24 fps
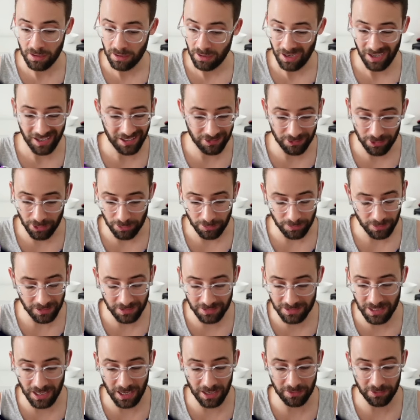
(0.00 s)
I don't know,
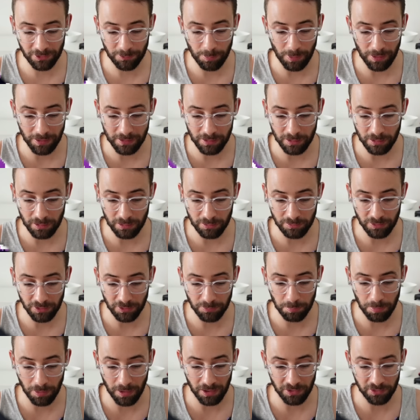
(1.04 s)
it's kind of speculative. It's
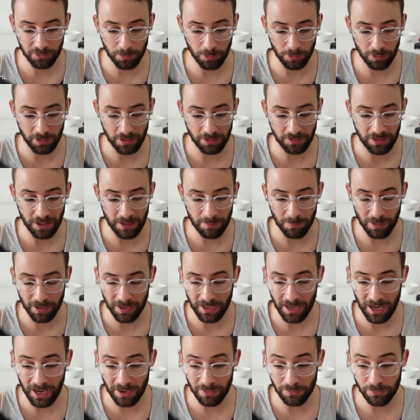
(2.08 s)
possible that they
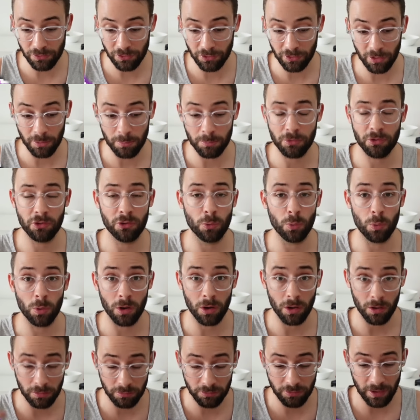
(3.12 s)
might have some
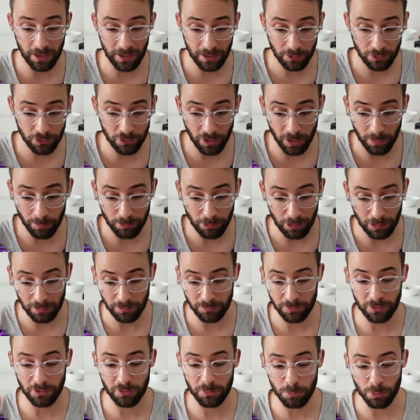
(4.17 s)
sort of airdrop
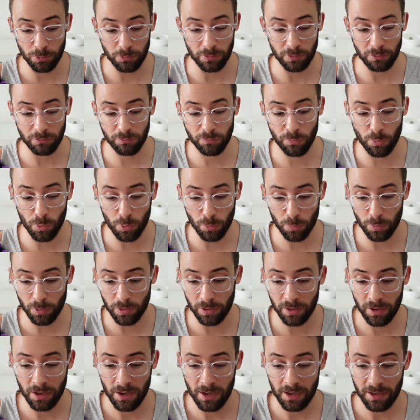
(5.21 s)
relevance moving
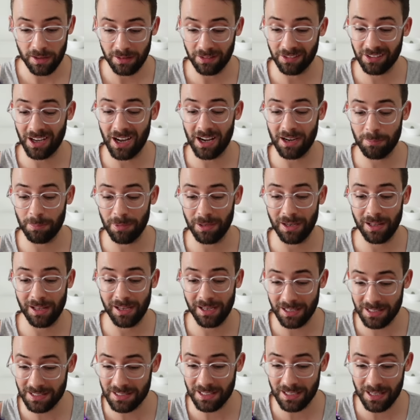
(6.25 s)
forward. It's kind of been
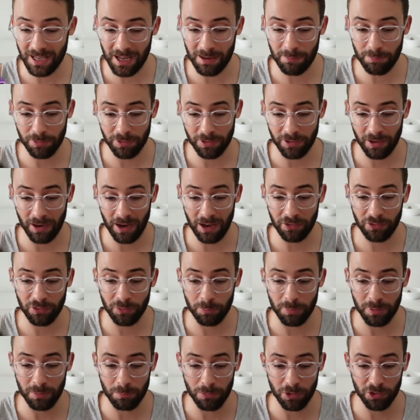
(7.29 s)
hinted at, but there hasn't
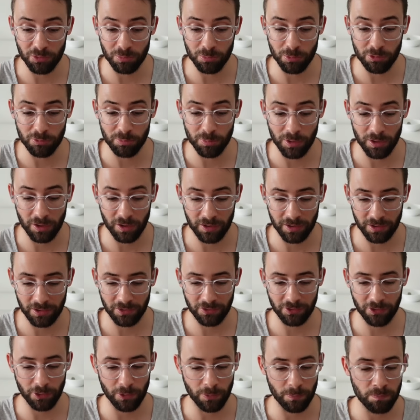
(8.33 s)
been much movement on it.
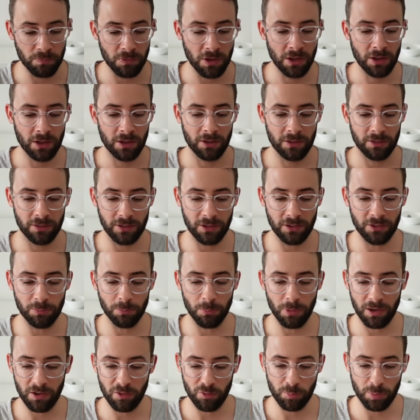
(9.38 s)
So these
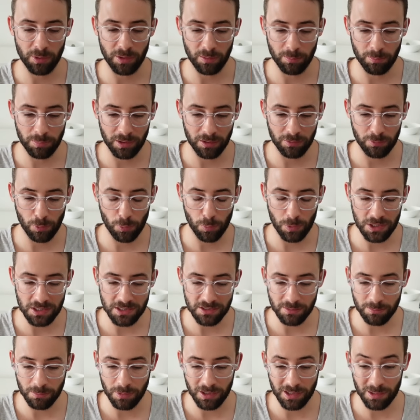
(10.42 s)
might have been a bit of a waste
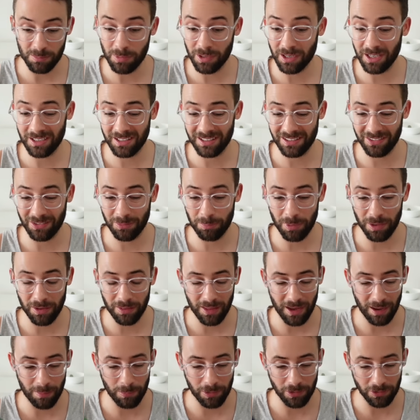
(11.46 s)
of money, but I didn't spend
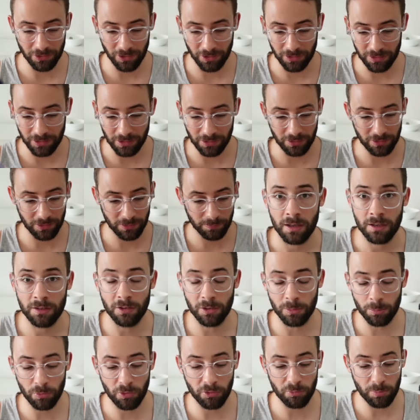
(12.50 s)
that much on these. In
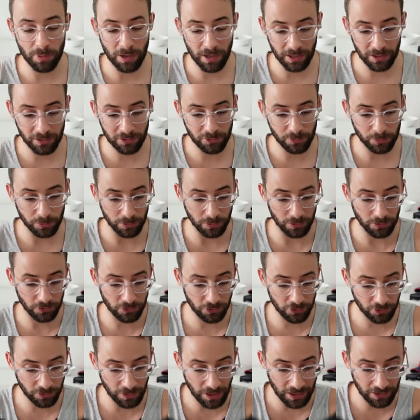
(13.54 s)
terms of my actual
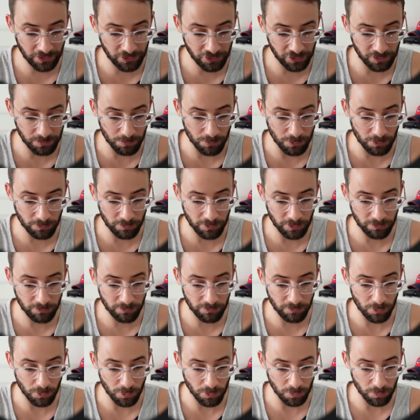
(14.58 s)
strategy moving
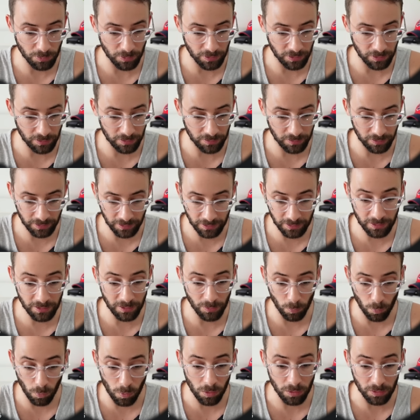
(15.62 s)
forward in
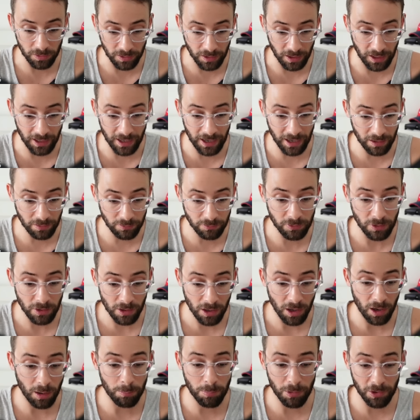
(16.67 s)
the wallet, I have
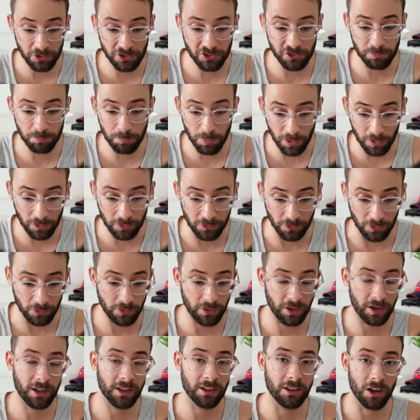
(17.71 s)
a bunch of Parcel
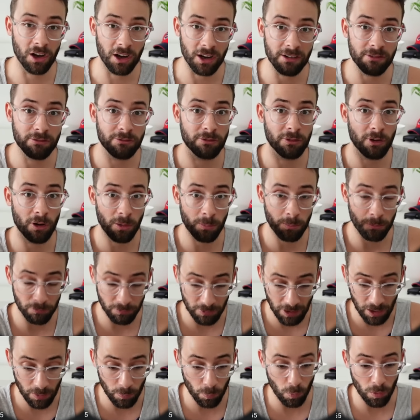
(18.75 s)
that I got from
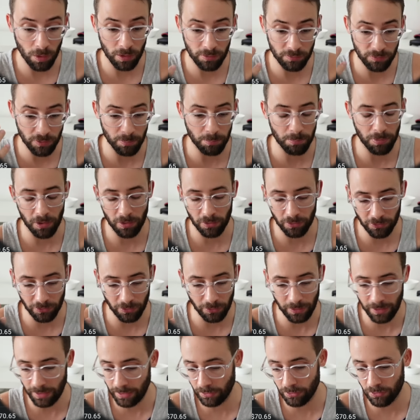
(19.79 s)
round one of the
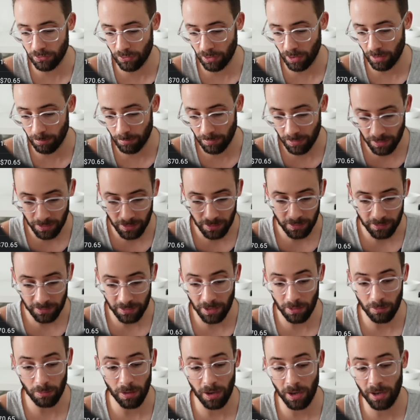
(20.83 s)
Parcel airdrop.
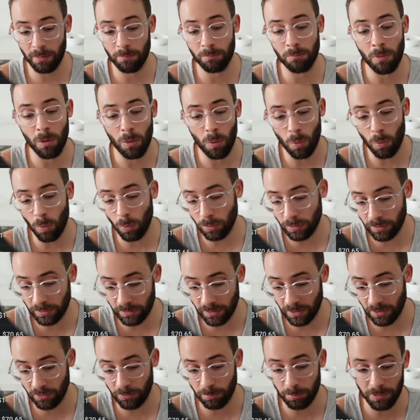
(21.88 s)
Now I'm holding
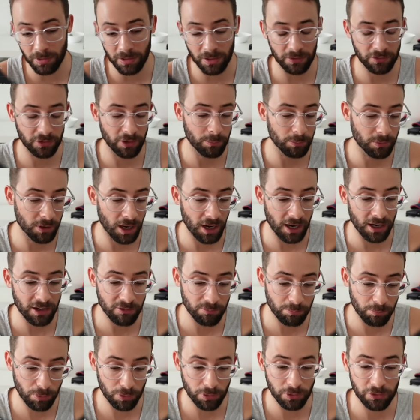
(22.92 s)
this because I'm kind
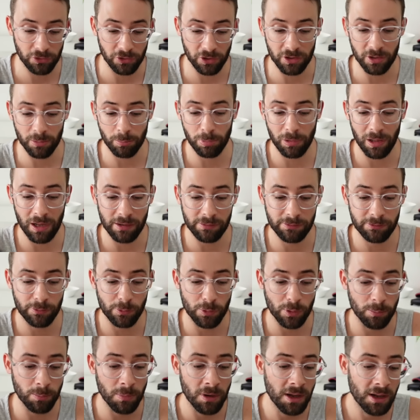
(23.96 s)
of bullish on the
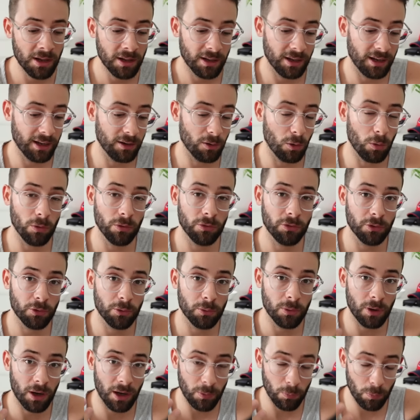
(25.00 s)
platform, and
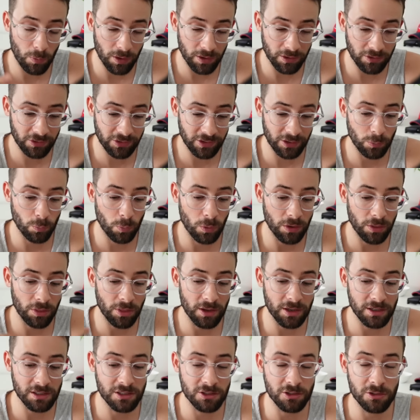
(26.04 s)
also I want to see what
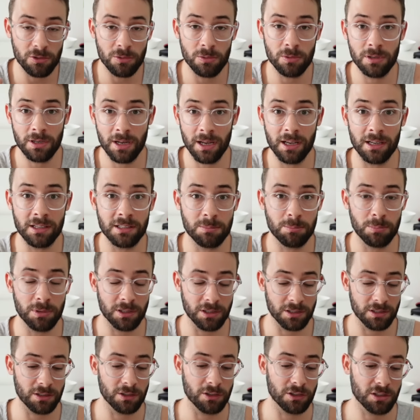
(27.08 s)
they do next
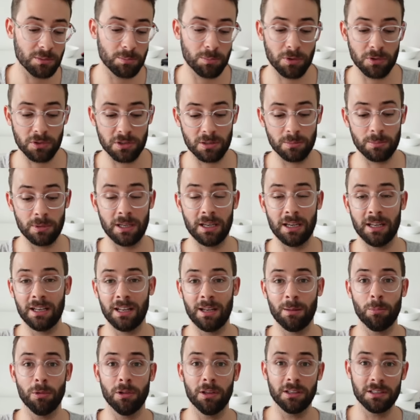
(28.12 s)
because they're supposed to be
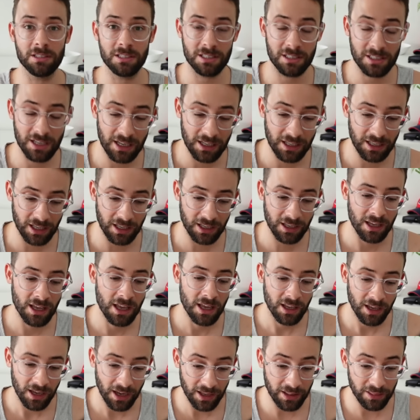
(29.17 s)
enabling staking
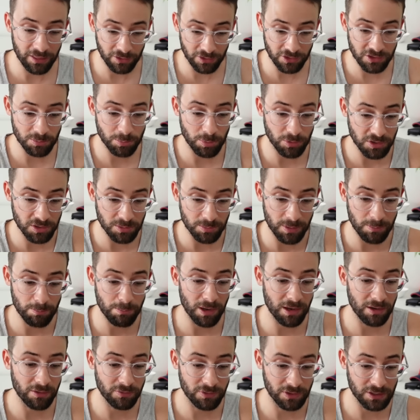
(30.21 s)
and there's supposed to be
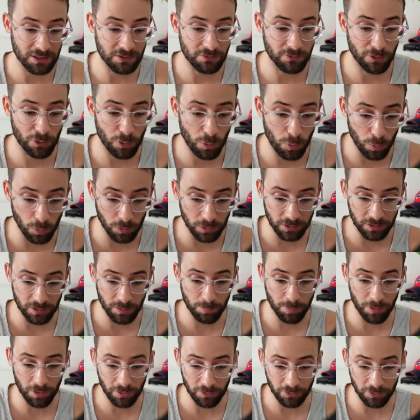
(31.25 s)
benefits for holding the
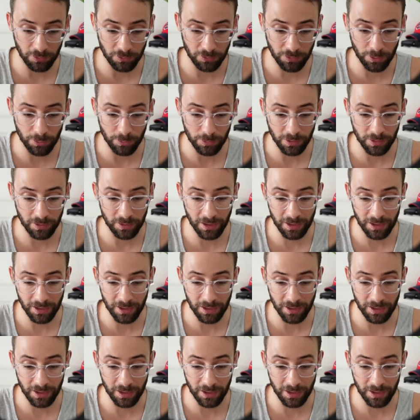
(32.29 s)
Parcel token.